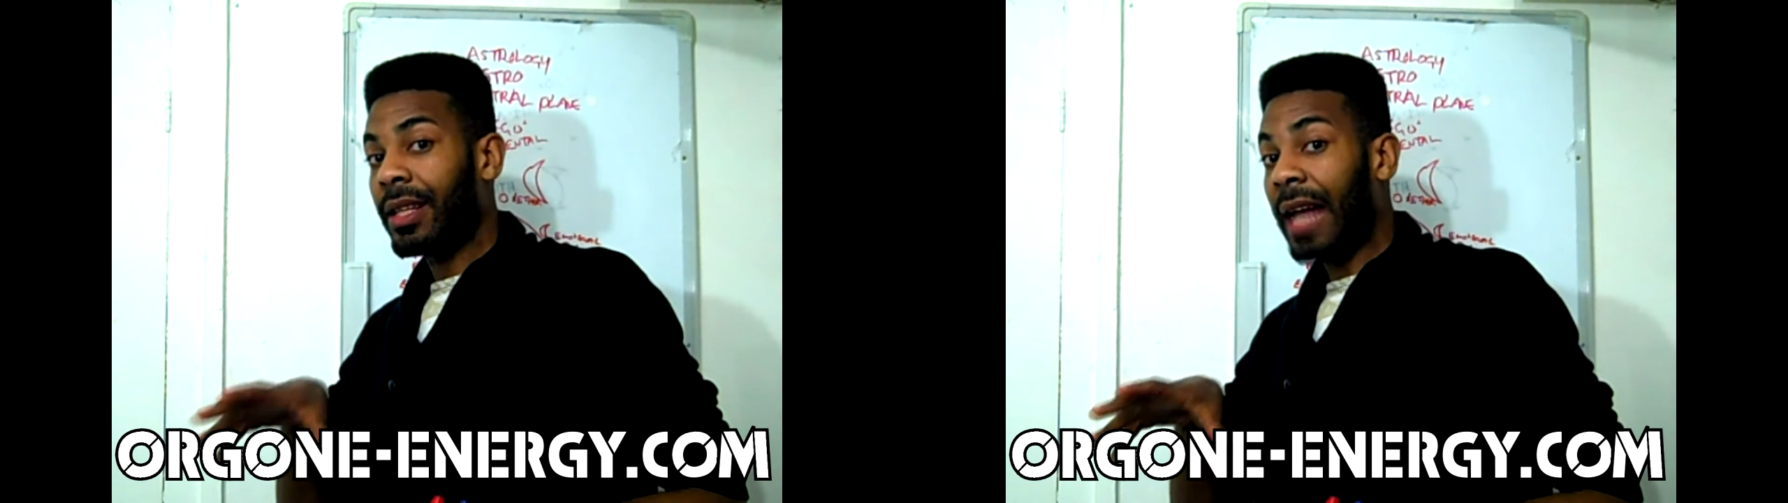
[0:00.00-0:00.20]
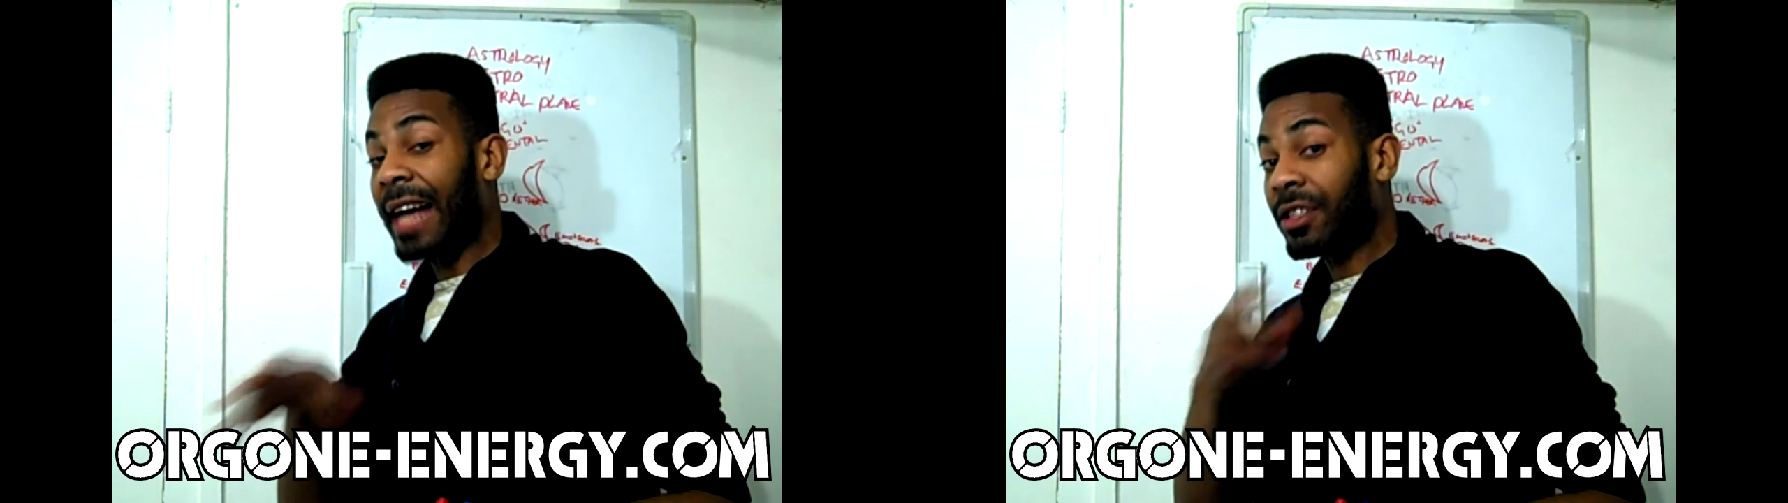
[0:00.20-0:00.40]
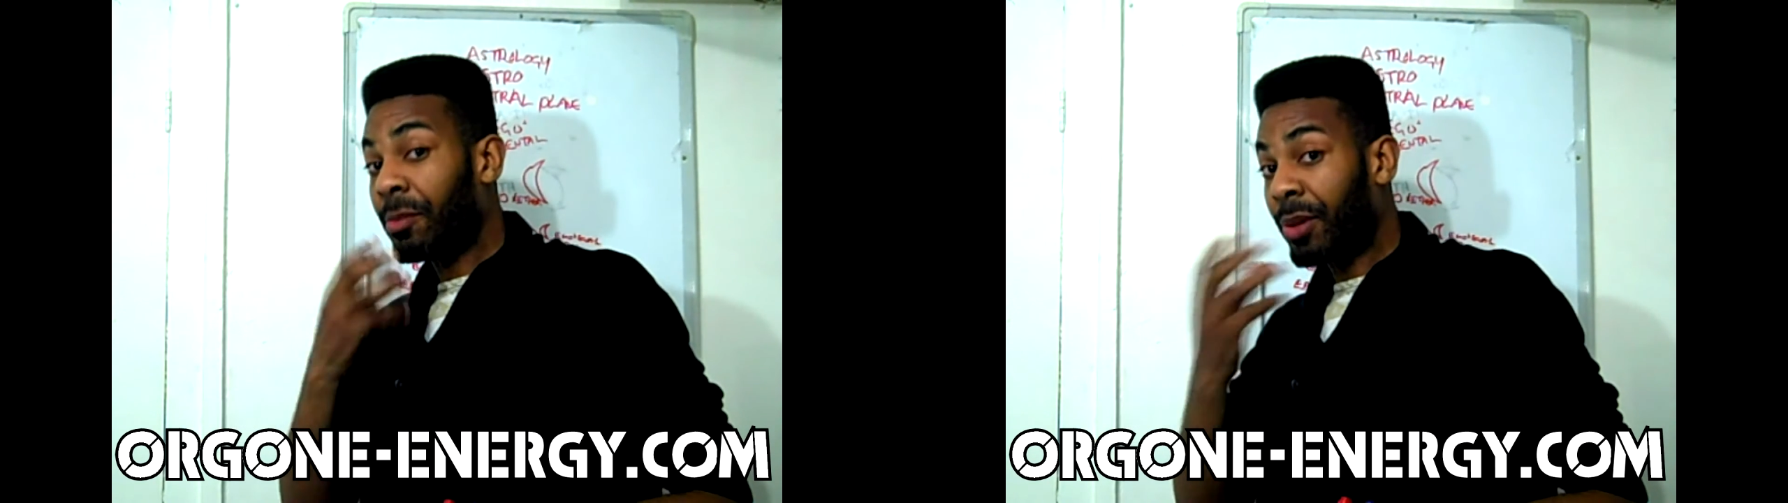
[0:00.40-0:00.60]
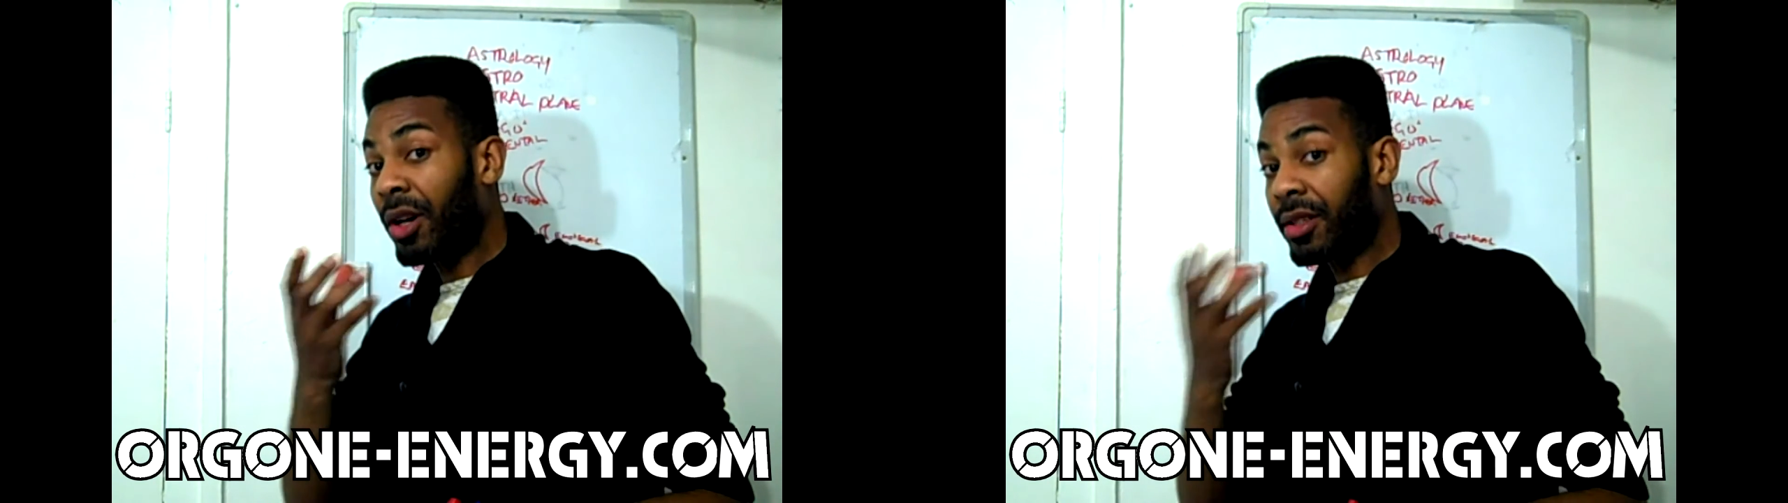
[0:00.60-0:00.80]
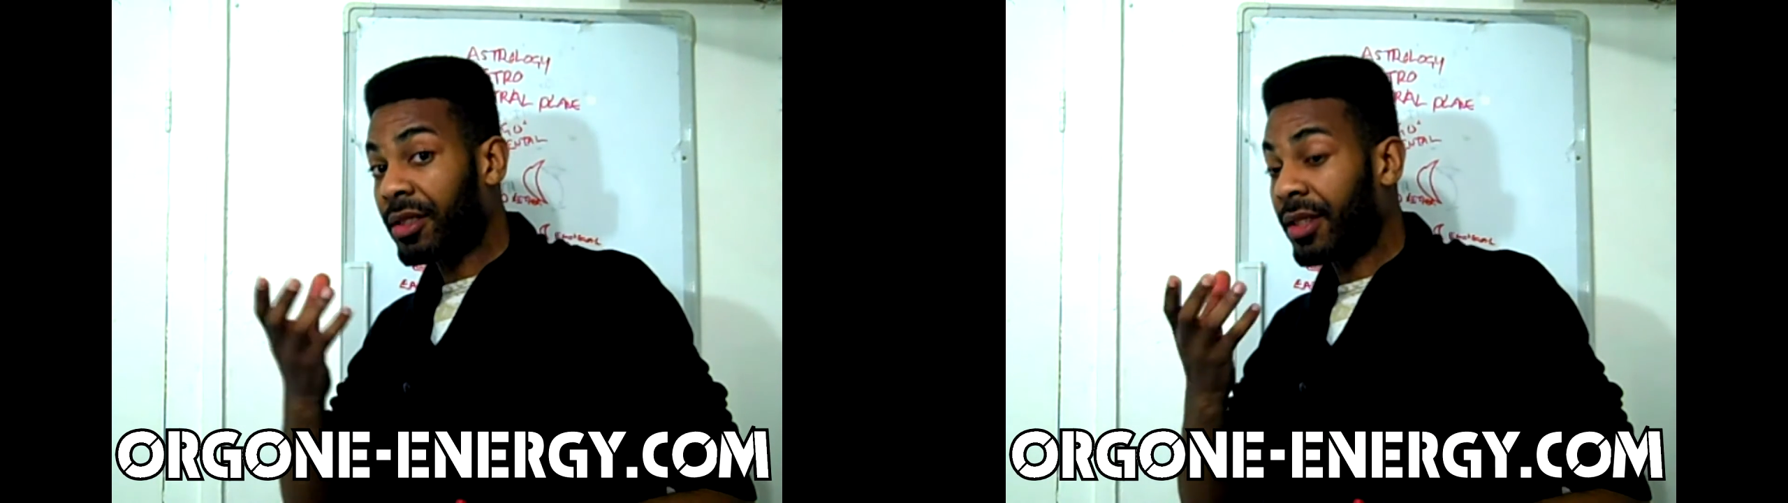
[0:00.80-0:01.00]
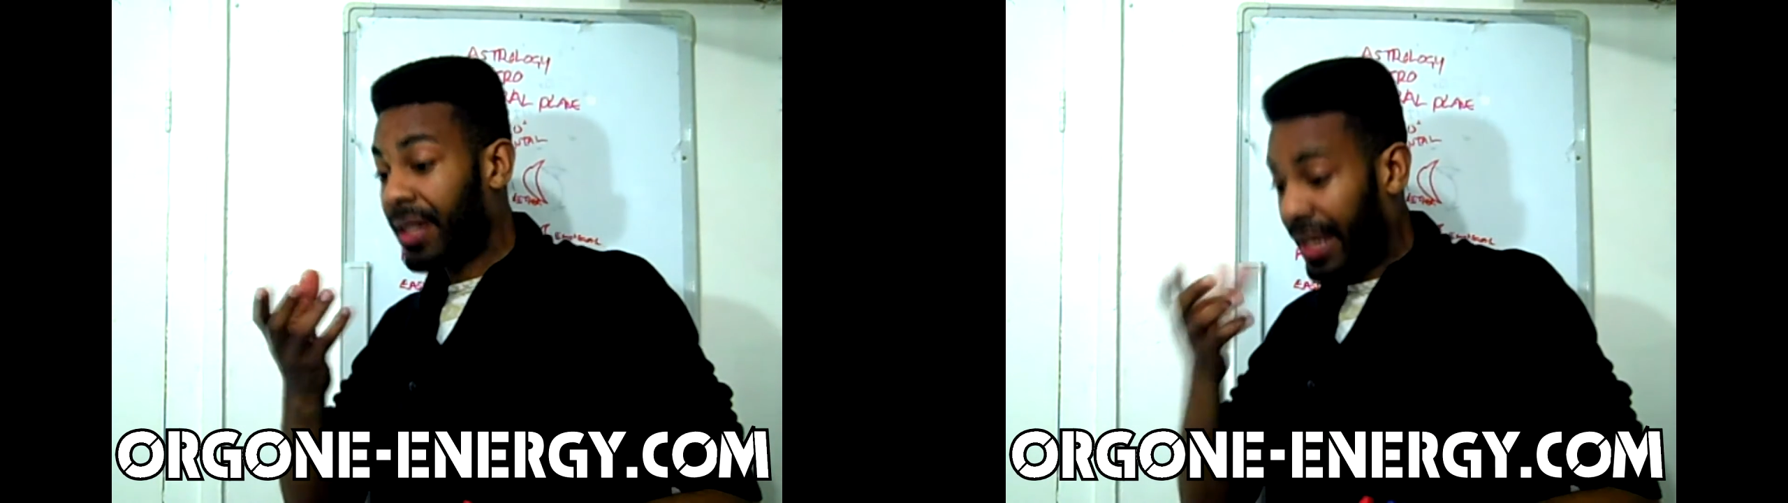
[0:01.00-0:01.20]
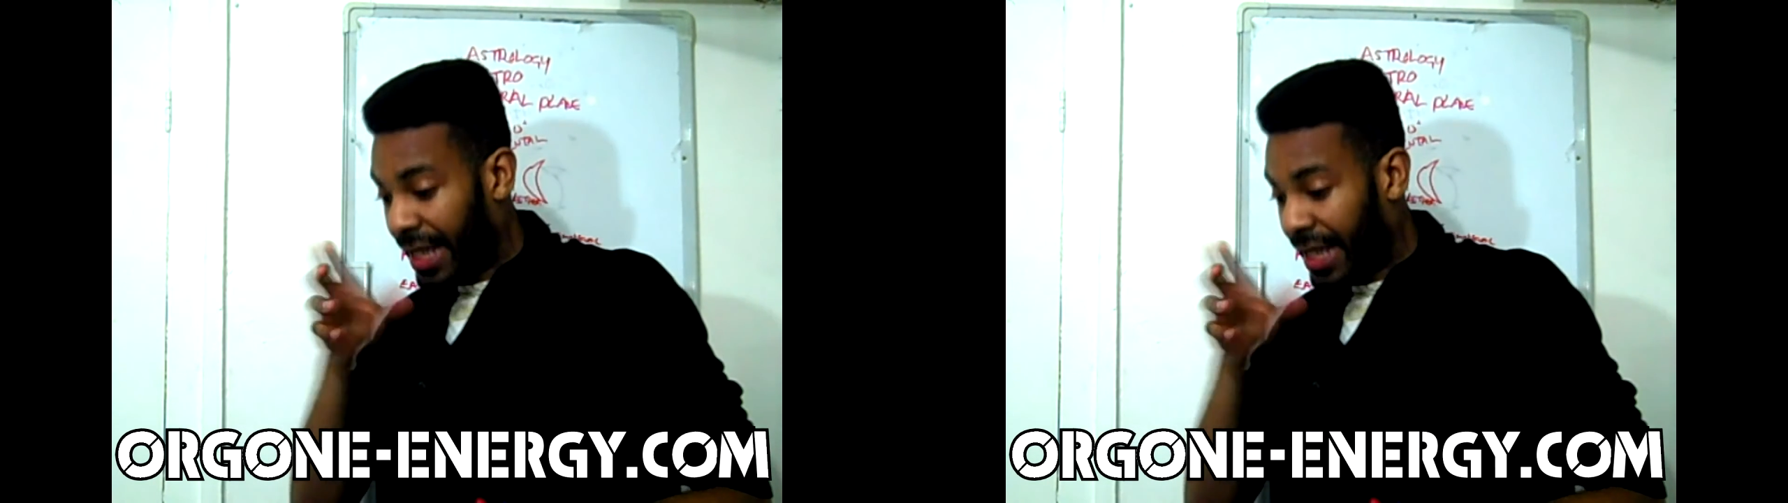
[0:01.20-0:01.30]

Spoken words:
as a person